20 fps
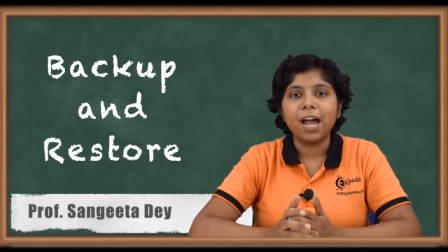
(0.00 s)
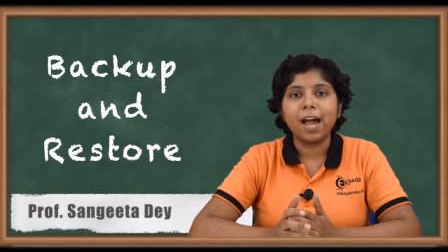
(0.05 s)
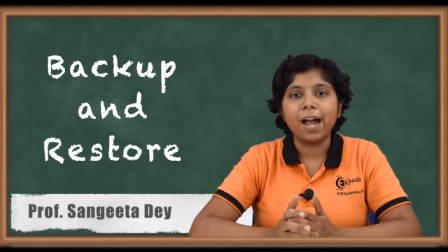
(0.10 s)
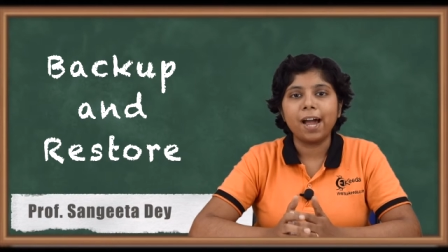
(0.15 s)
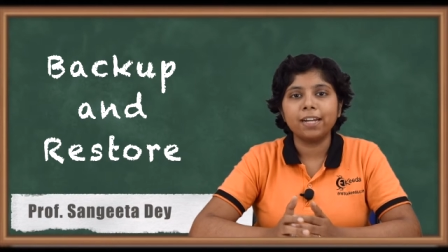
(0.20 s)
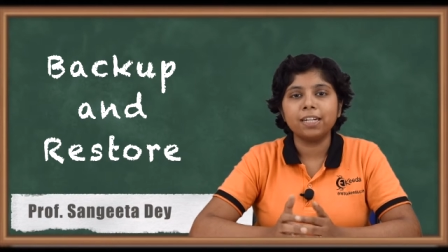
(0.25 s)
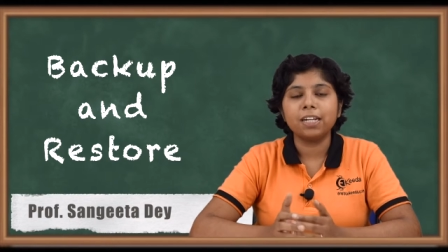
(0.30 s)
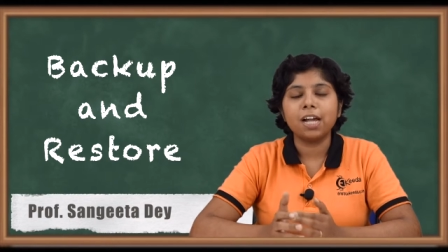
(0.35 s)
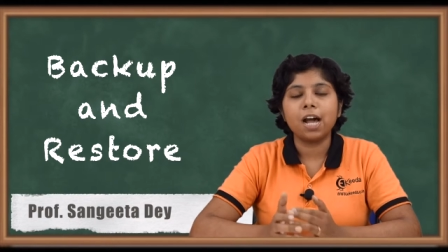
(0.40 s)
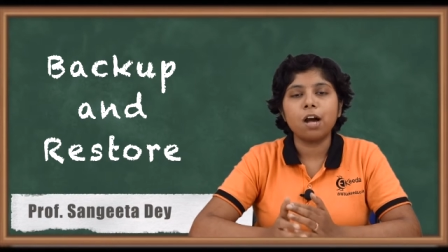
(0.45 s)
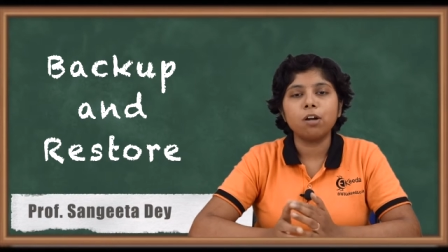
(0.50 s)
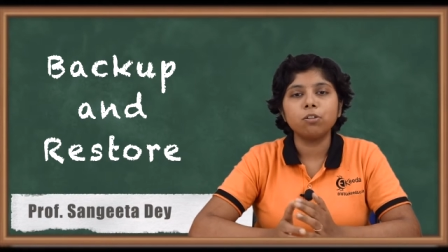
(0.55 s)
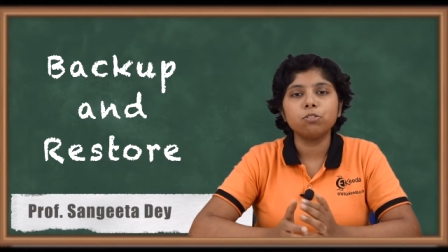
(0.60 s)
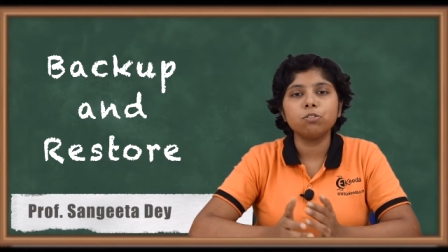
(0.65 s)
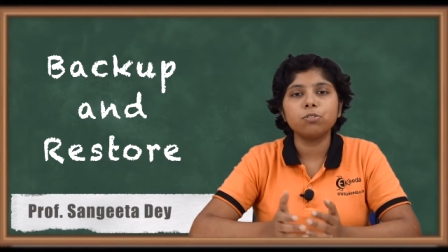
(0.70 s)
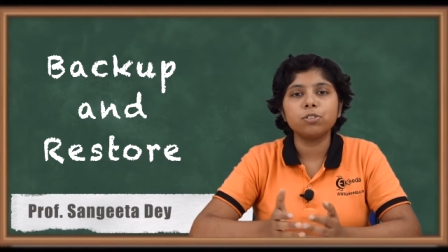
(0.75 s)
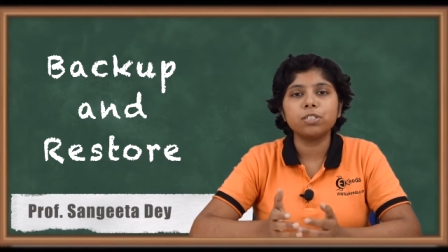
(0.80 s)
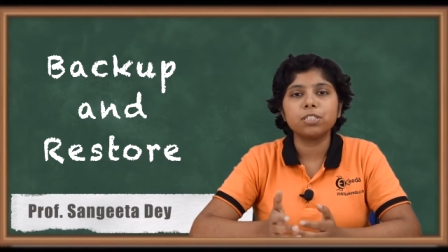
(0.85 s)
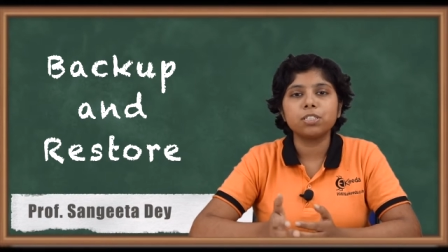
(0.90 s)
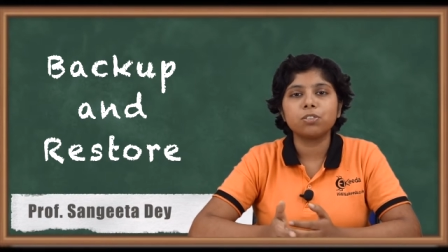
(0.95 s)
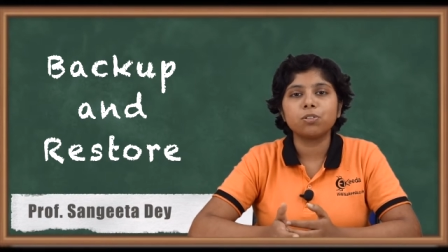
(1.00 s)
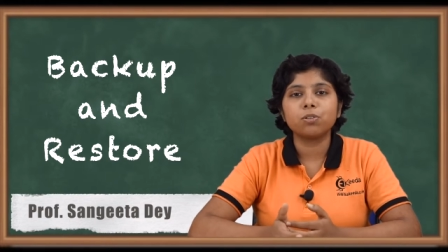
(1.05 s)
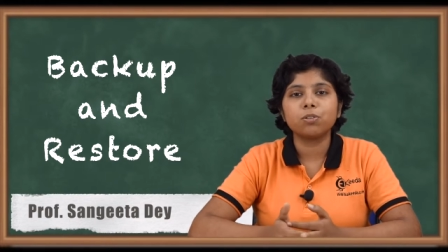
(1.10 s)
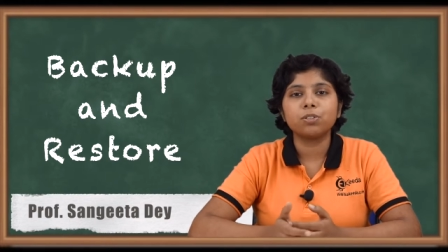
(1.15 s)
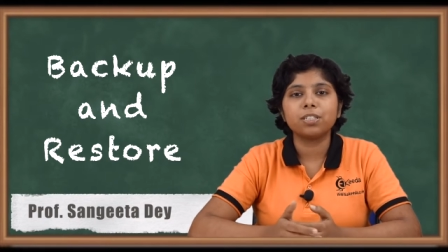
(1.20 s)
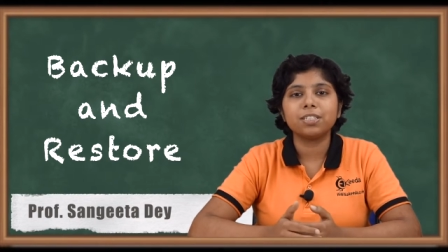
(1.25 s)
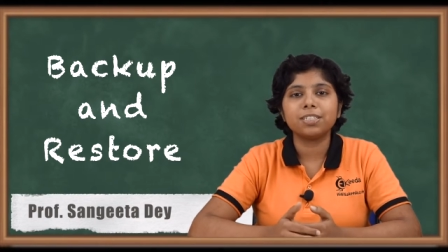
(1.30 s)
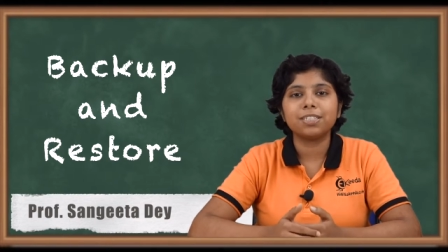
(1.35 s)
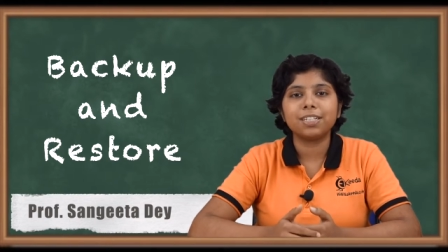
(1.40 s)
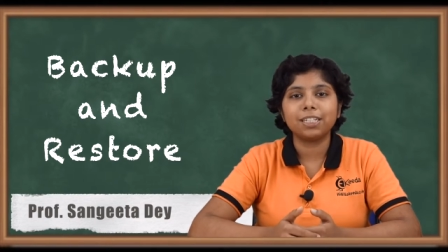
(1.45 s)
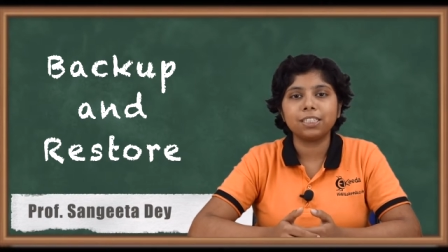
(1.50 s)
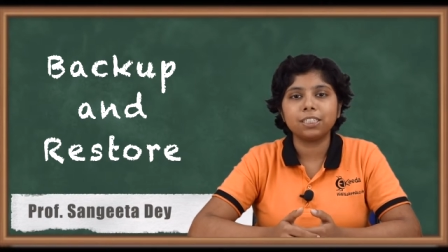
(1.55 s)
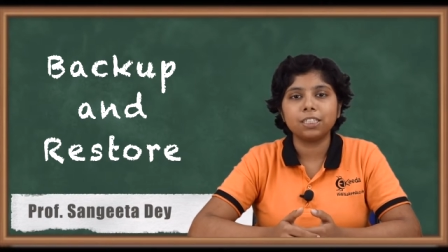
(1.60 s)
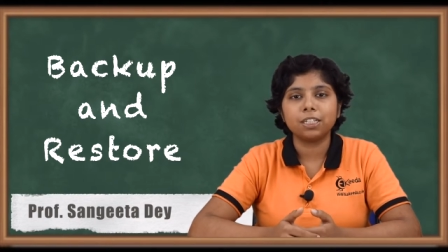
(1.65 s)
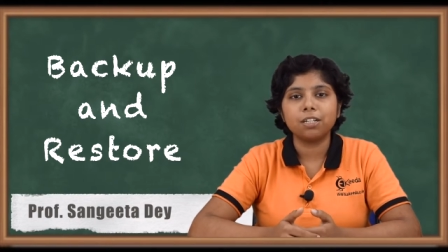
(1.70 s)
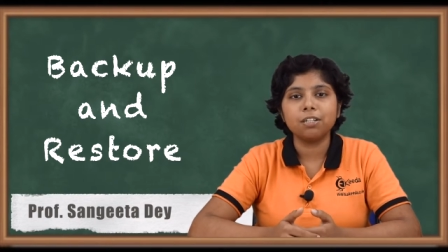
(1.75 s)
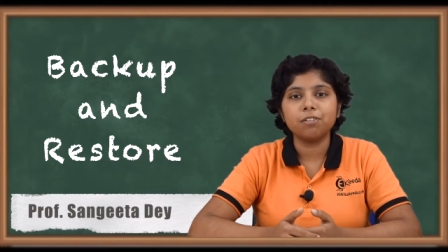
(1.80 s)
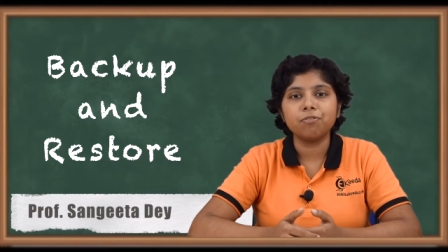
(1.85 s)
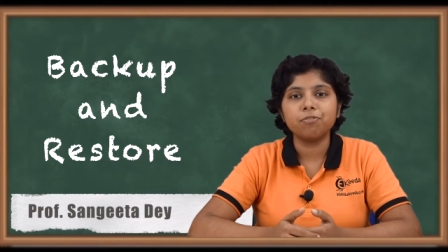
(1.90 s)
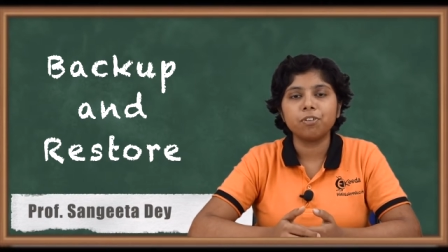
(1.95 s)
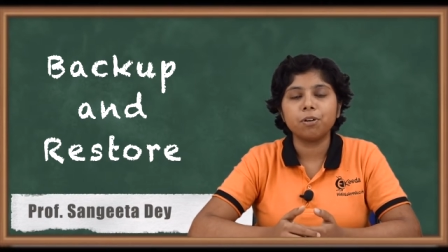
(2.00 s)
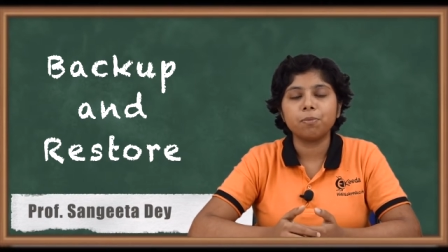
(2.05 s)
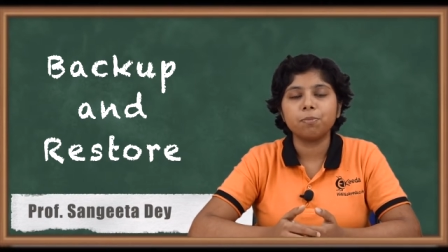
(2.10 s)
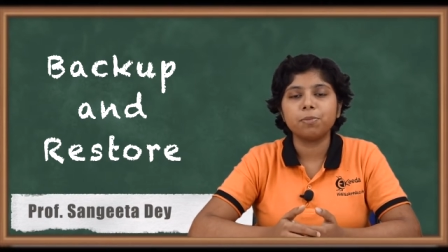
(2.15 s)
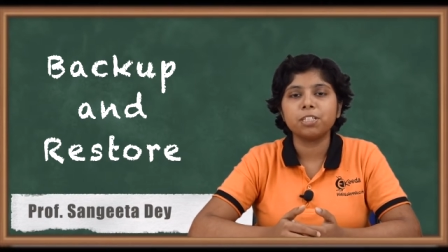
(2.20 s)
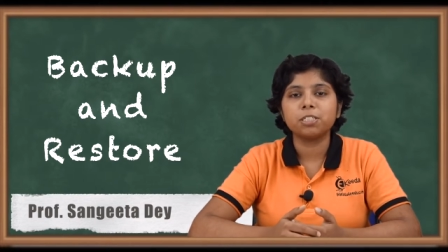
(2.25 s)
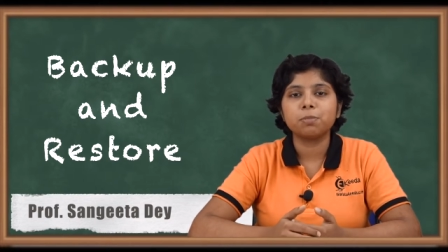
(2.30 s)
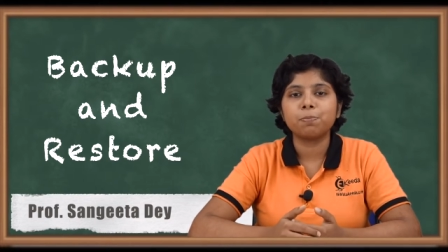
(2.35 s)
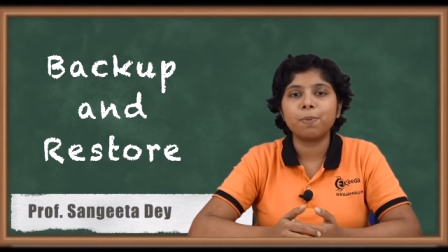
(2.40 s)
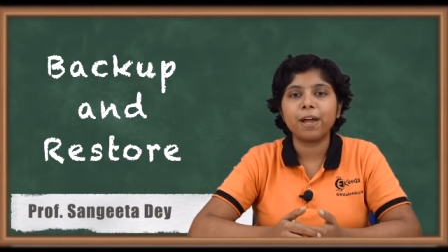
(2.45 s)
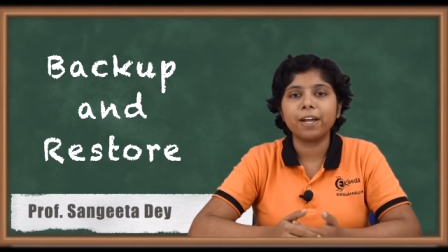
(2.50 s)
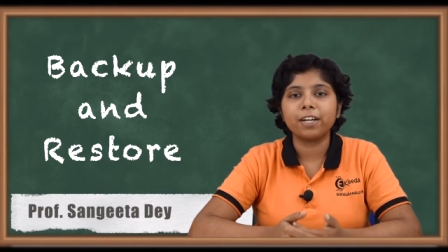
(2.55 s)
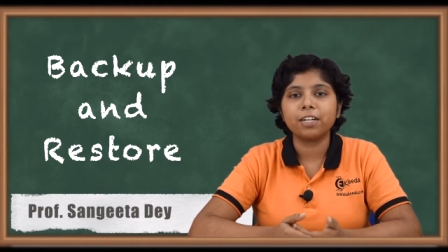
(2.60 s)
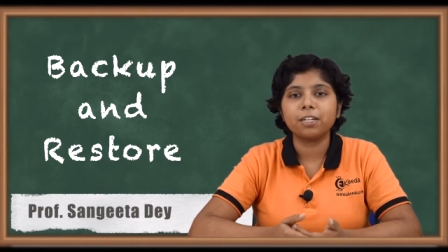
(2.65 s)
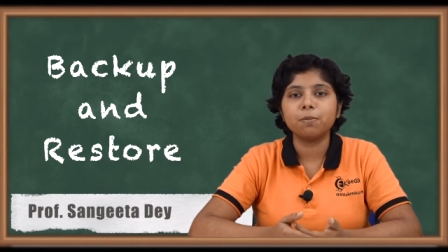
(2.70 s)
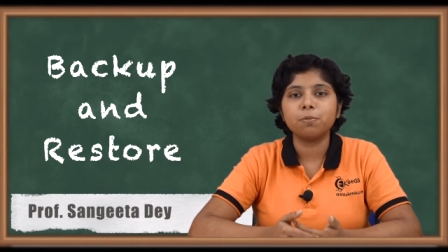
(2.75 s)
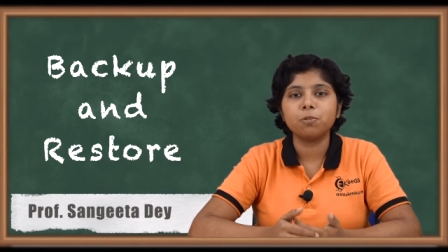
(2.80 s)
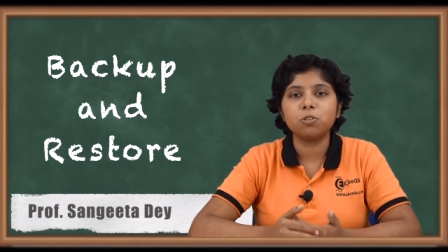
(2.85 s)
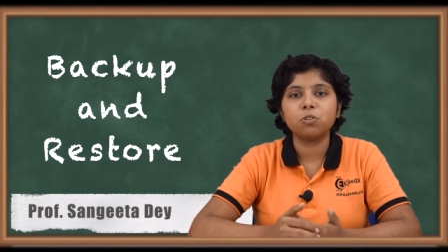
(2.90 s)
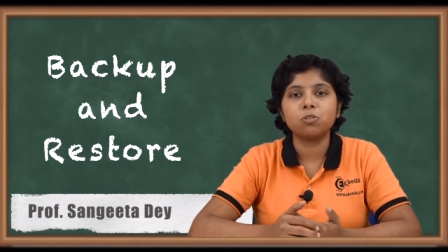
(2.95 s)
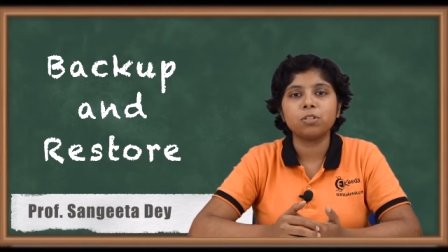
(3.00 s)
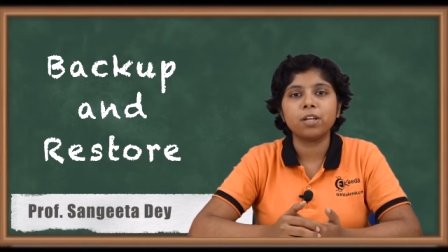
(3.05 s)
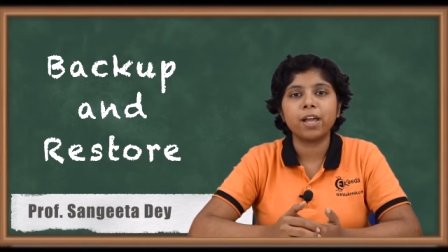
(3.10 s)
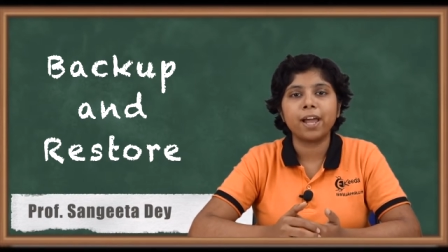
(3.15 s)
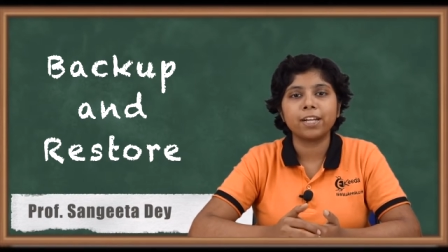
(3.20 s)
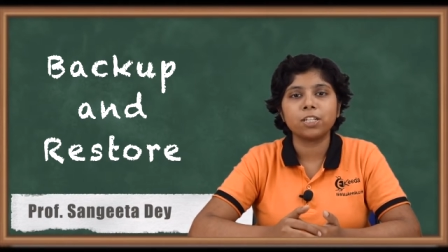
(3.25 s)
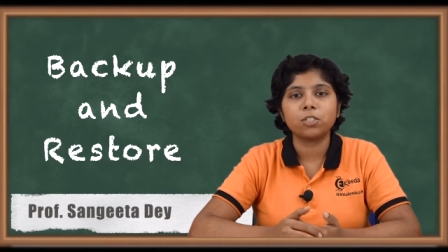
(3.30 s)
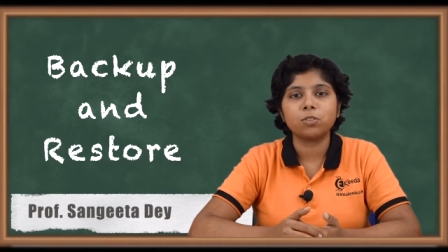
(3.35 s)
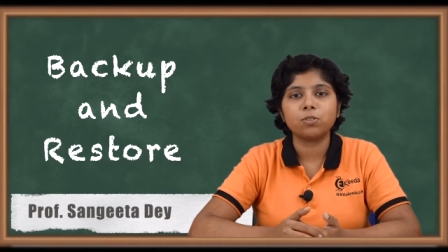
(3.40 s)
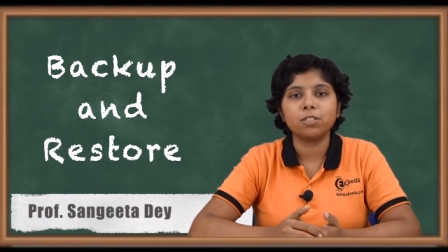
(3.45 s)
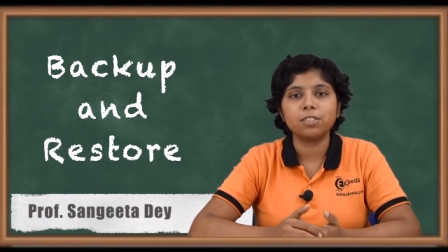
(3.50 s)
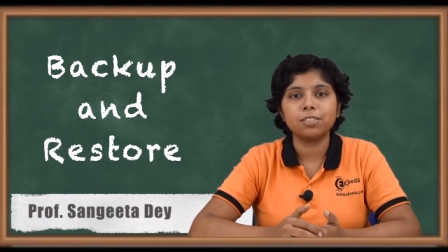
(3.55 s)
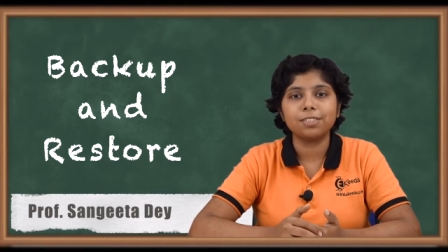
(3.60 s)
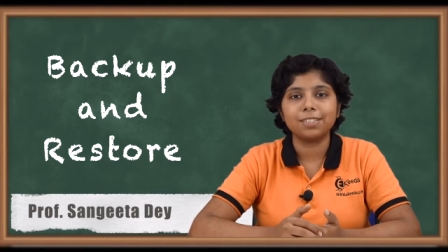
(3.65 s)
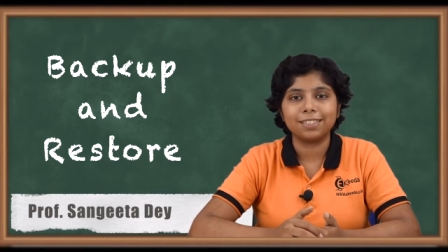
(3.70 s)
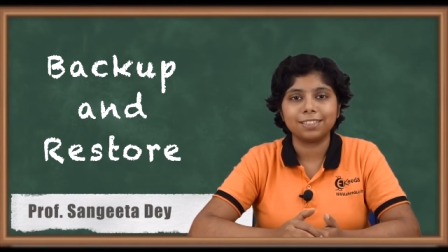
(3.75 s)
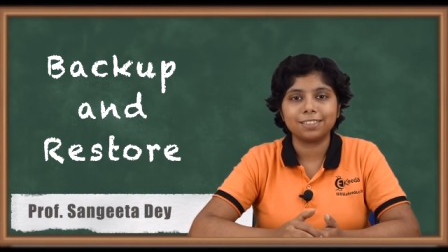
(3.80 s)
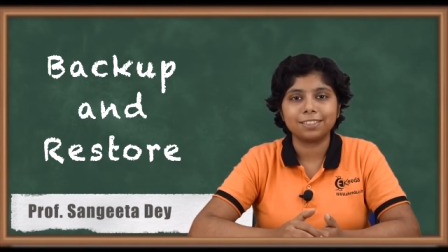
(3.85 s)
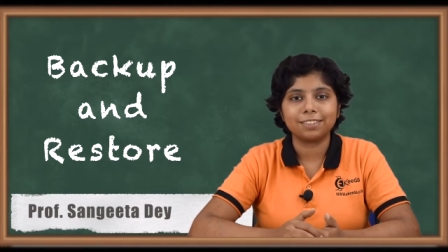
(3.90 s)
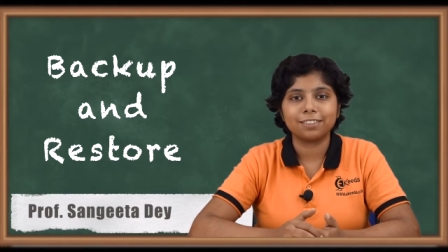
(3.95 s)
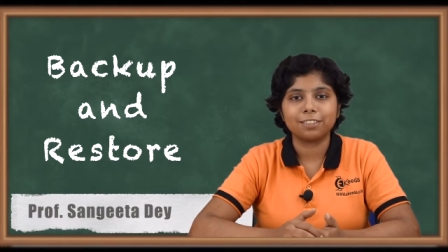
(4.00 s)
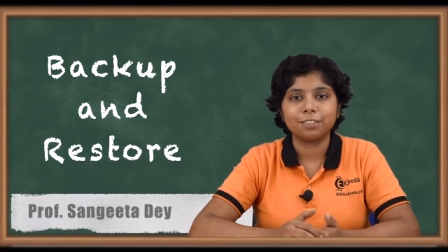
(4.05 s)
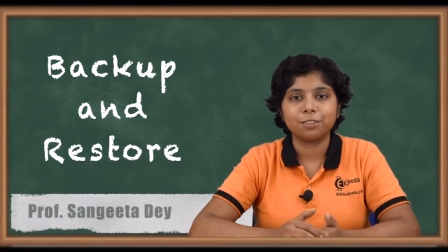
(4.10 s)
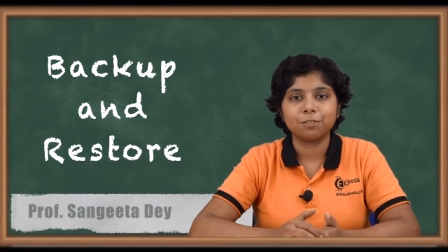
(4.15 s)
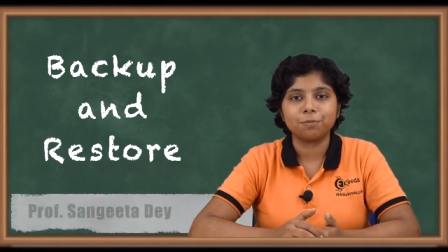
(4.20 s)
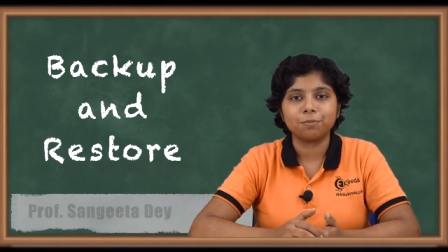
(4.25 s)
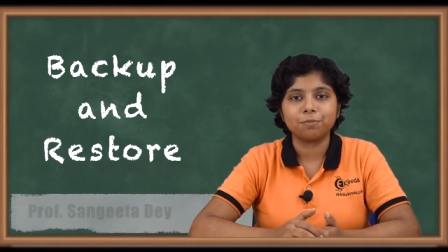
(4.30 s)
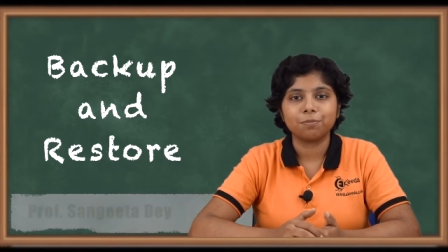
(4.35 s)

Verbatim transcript: and how to restore the data from this backup to the actual disk.